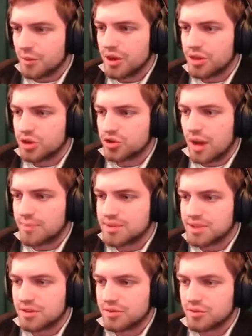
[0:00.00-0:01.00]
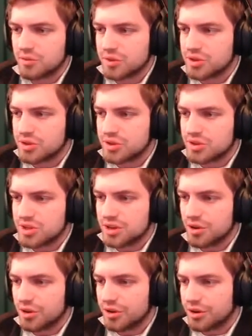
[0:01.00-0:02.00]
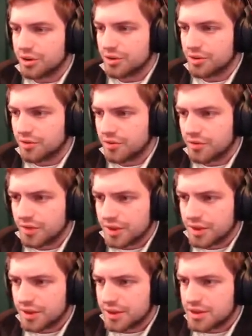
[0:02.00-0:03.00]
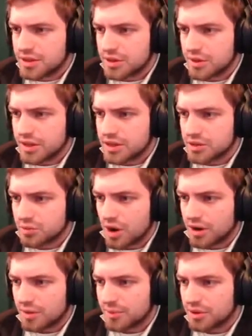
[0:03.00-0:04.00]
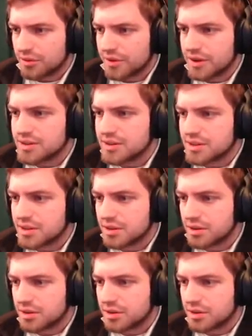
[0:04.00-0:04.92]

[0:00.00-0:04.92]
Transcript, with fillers: one of the traps that was seen earlier. Let's go ahead and get this rock up in their face.